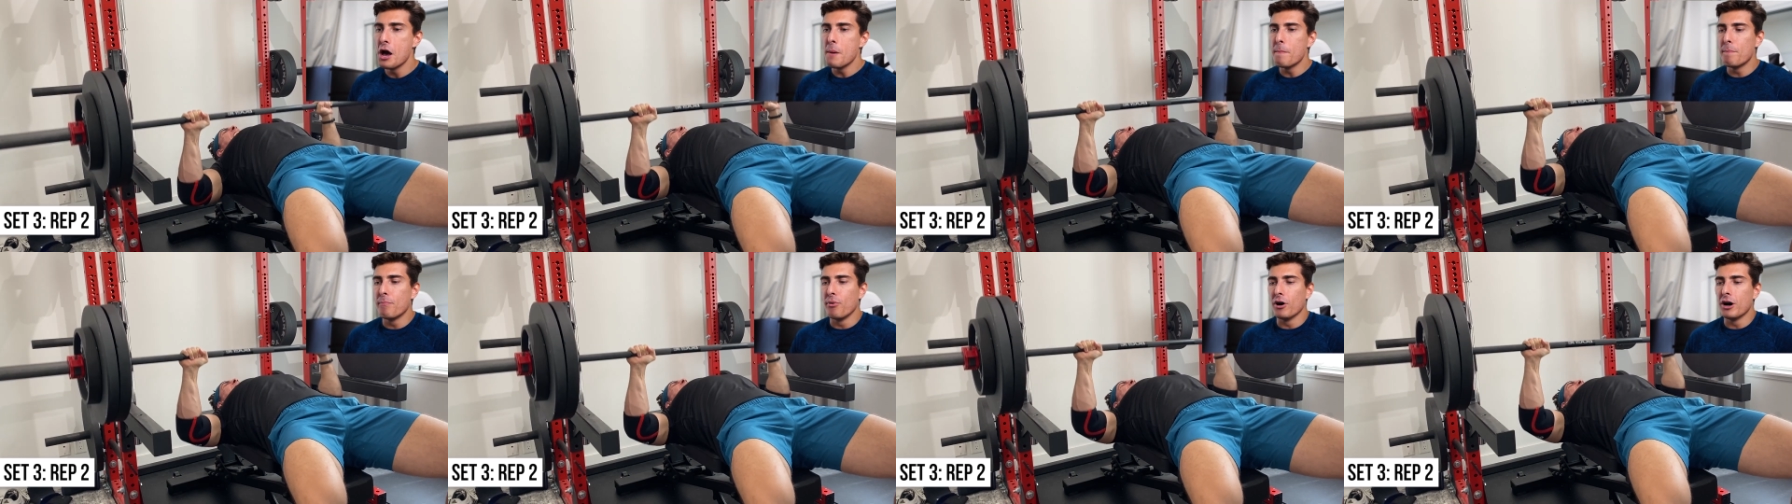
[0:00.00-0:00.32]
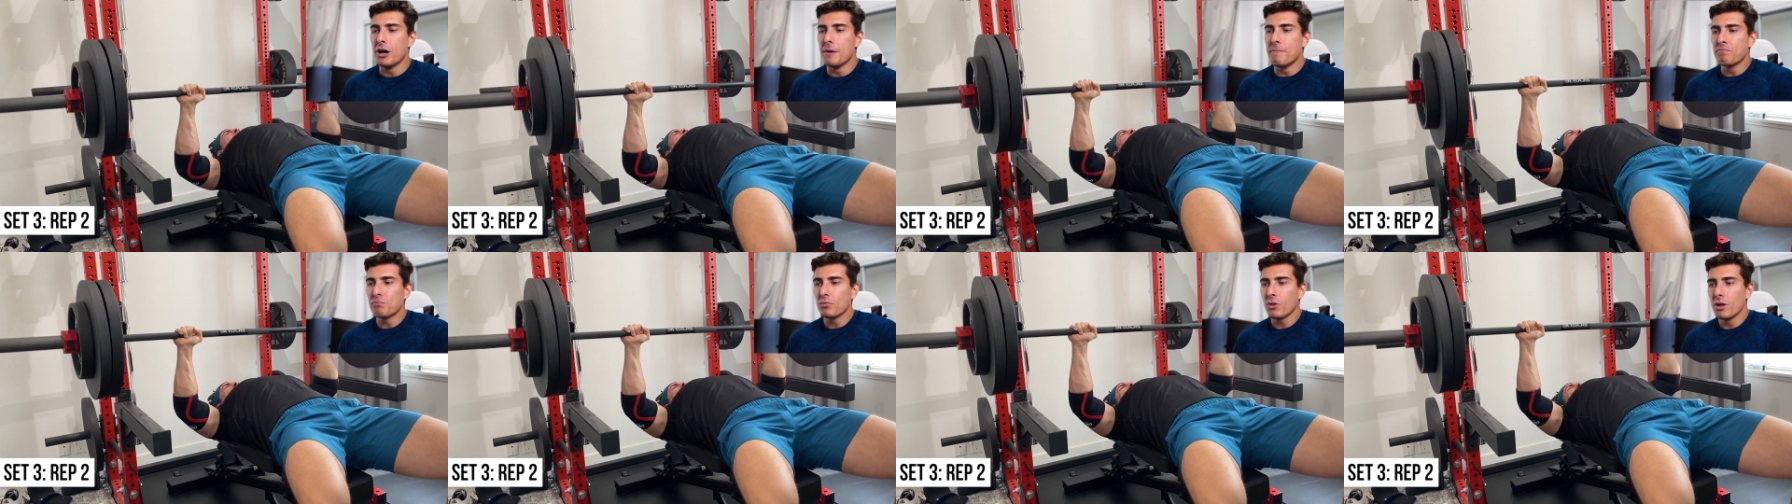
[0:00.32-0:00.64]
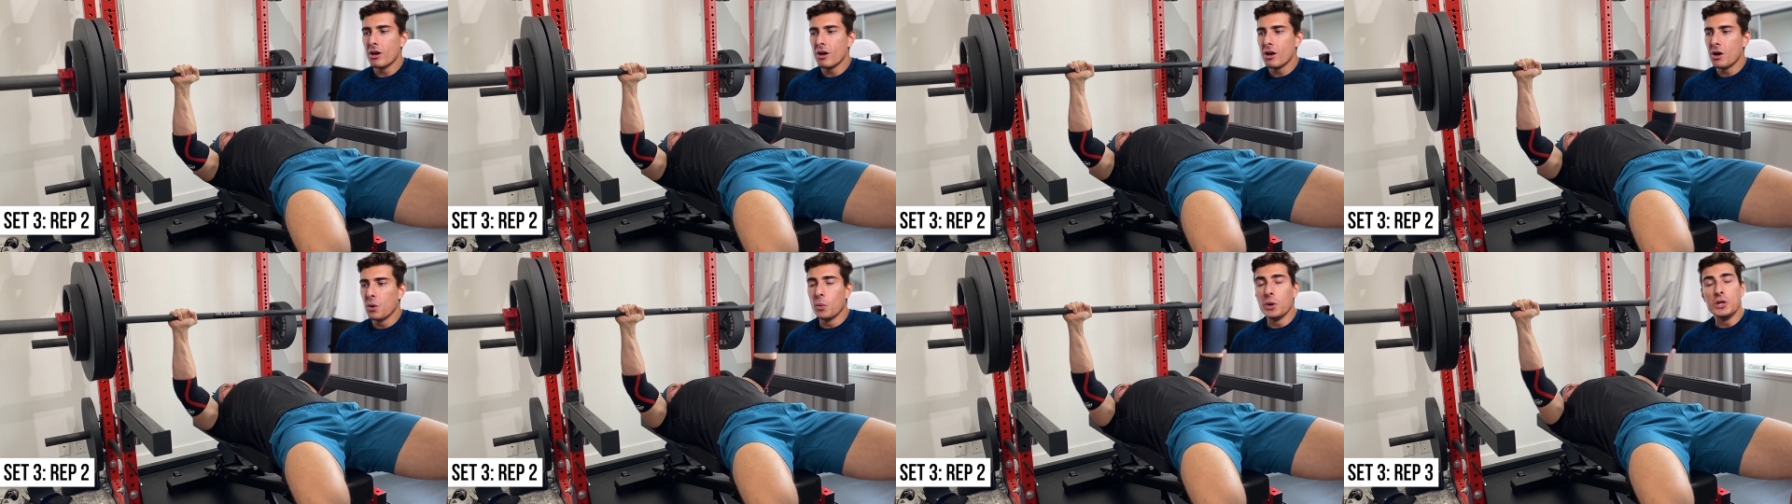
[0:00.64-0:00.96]
but
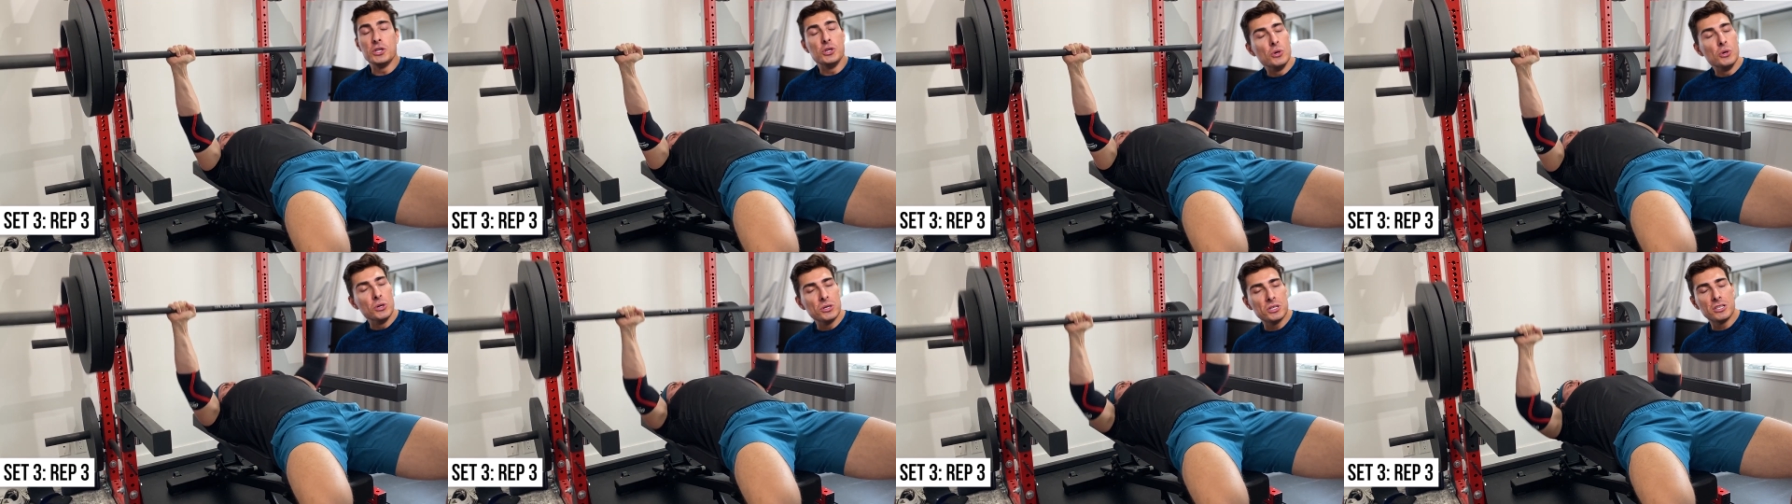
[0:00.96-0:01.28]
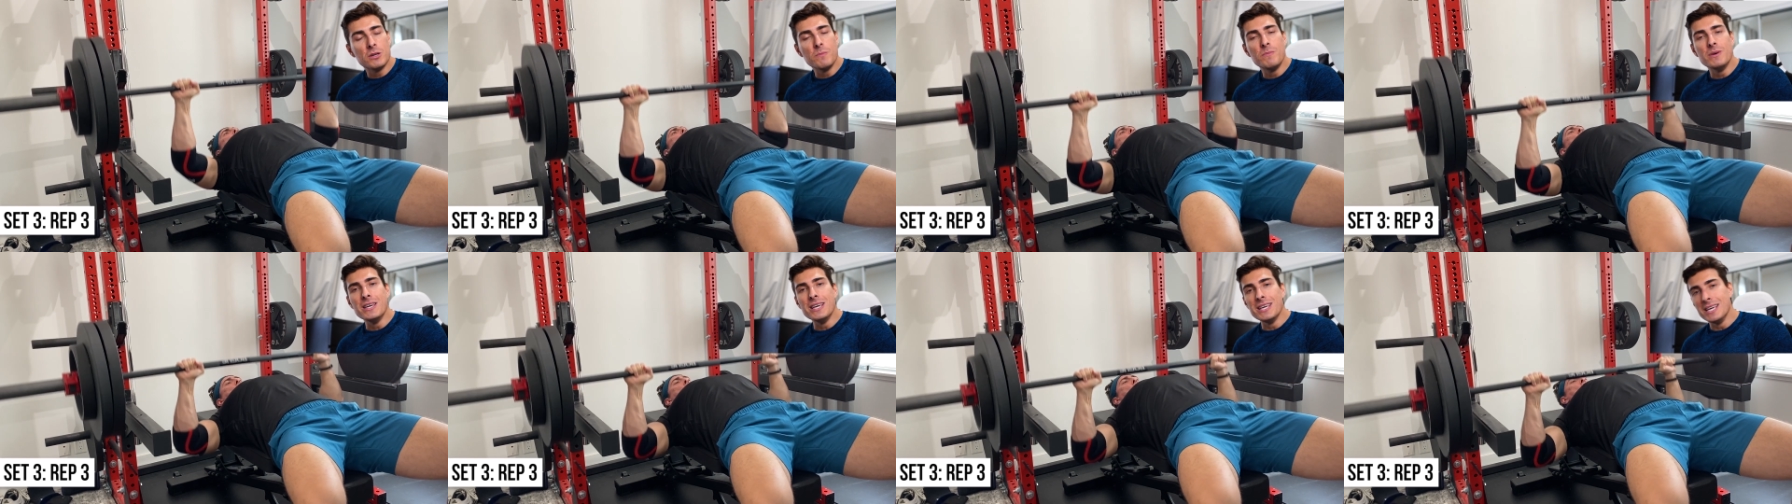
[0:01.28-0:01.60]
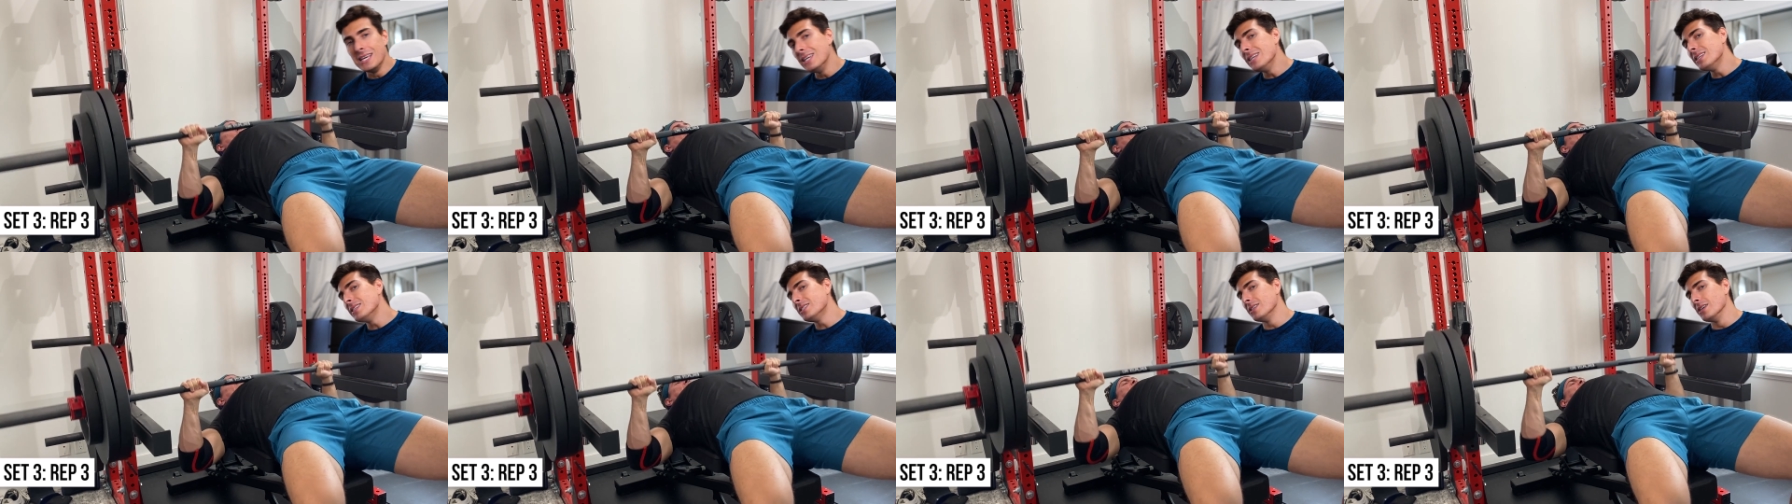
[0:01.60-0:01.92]
what used to be
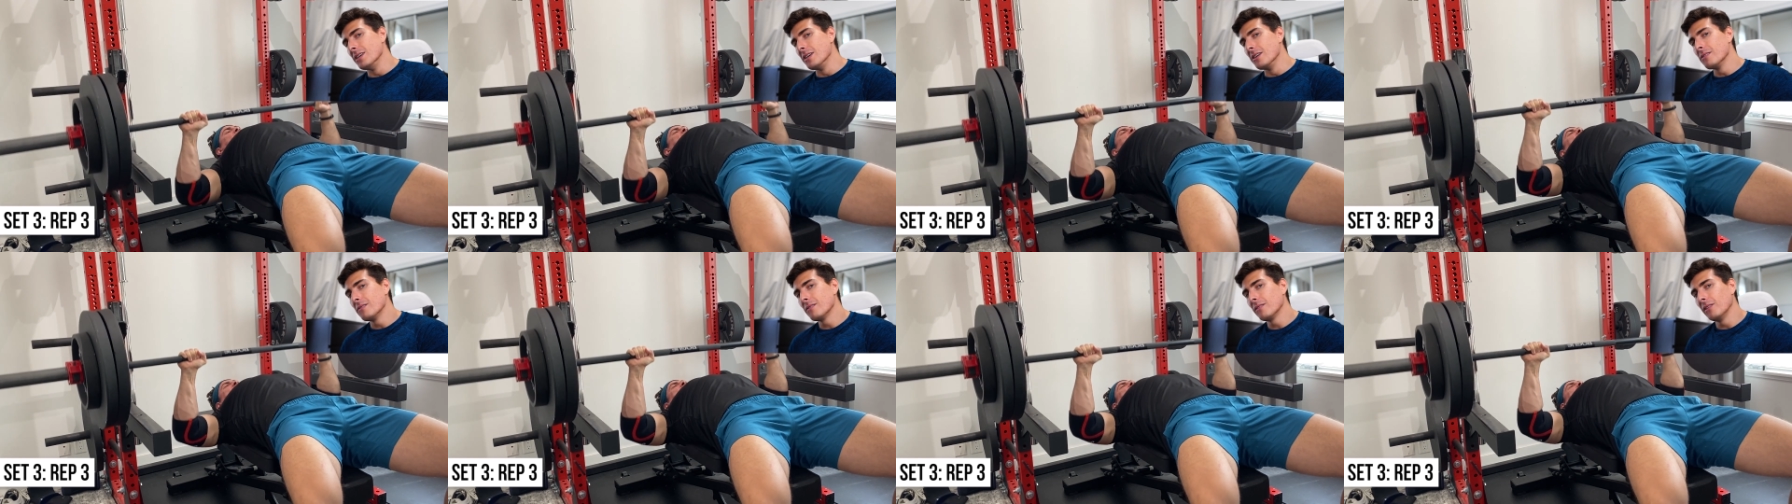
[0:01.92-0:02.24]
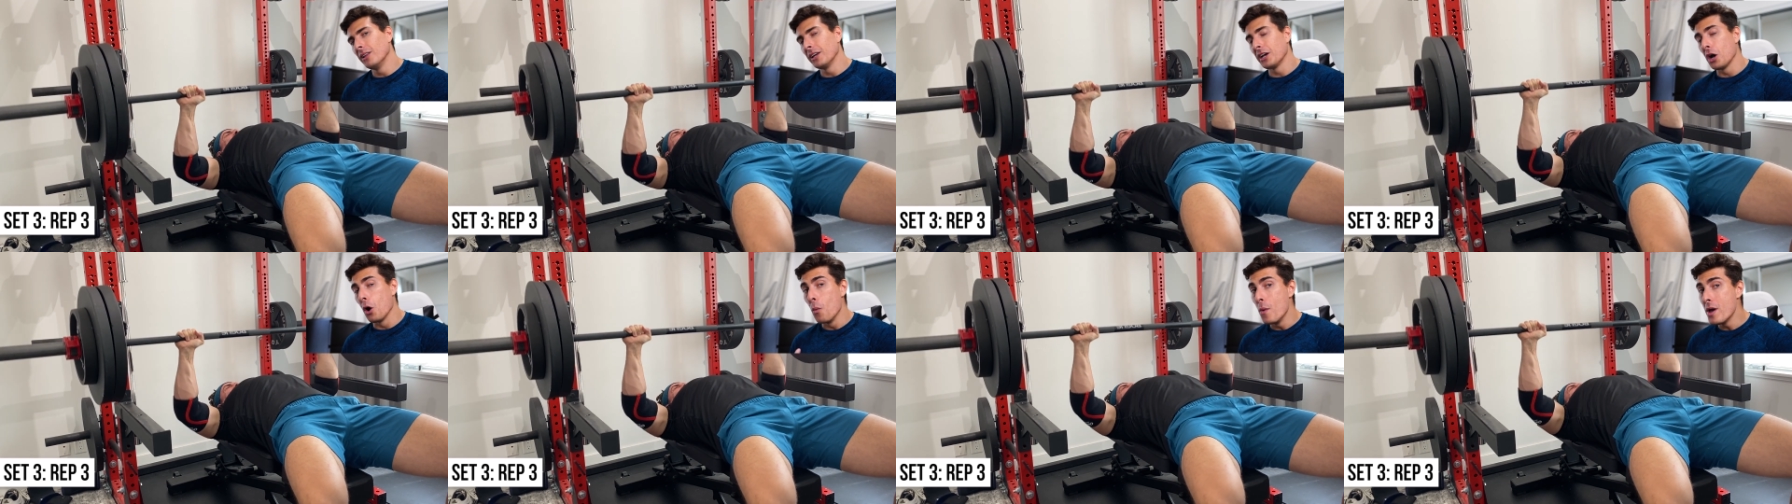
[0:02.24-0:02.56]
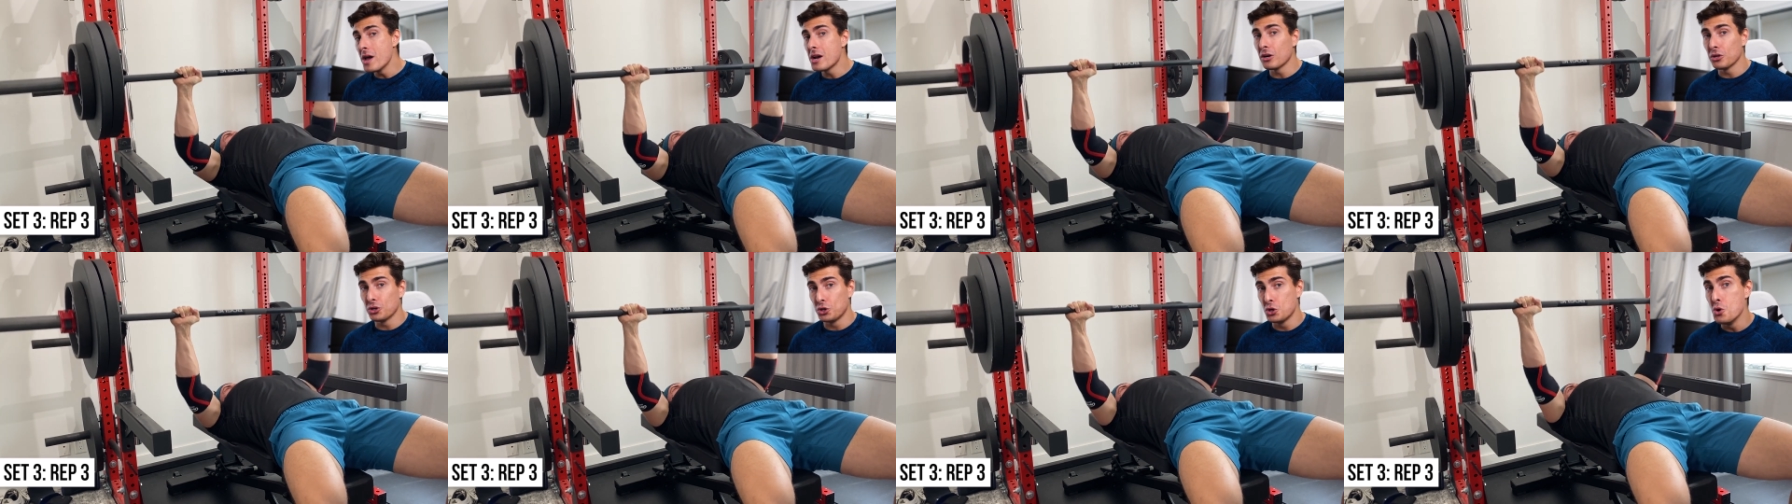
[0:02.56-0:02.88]
easy, like a
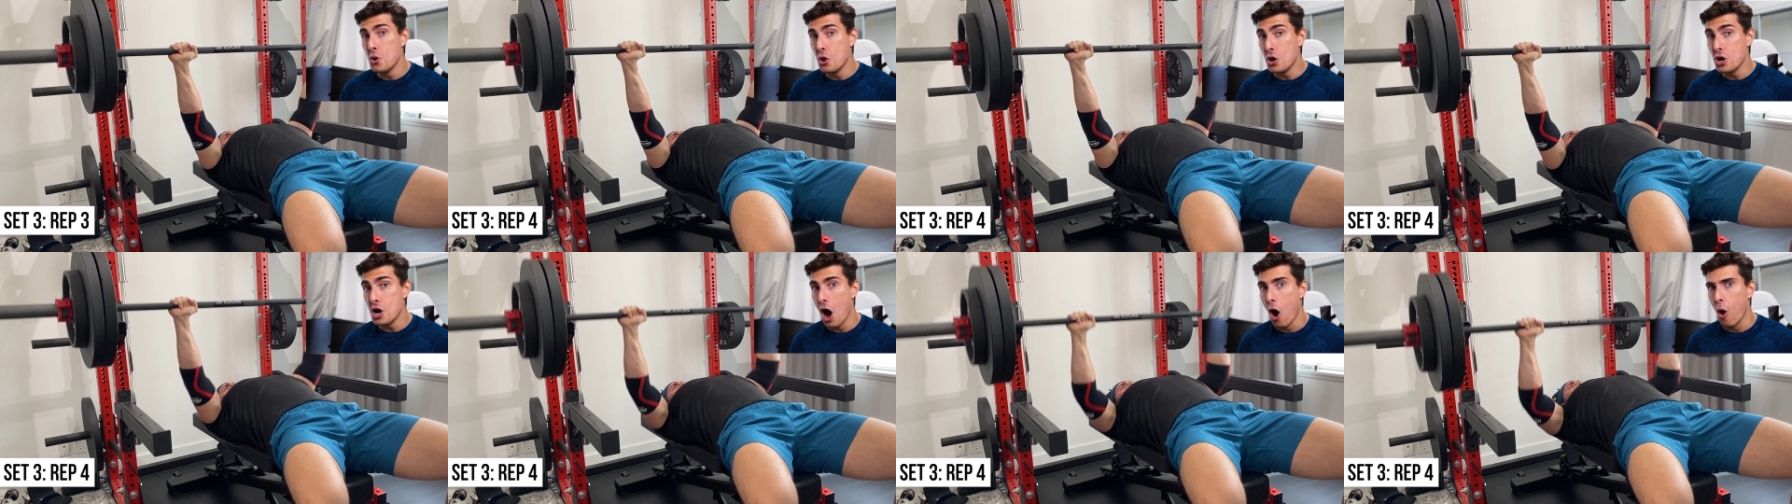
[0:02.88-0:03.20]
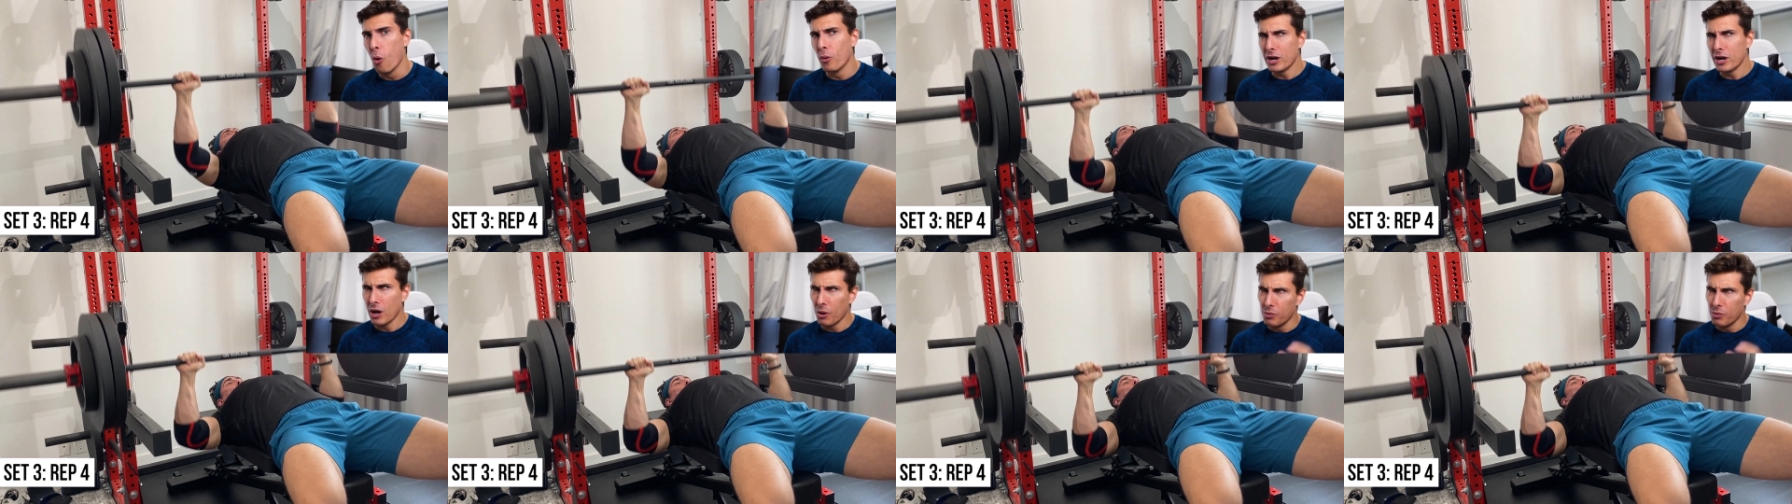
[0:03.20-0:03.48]
week or two ago when I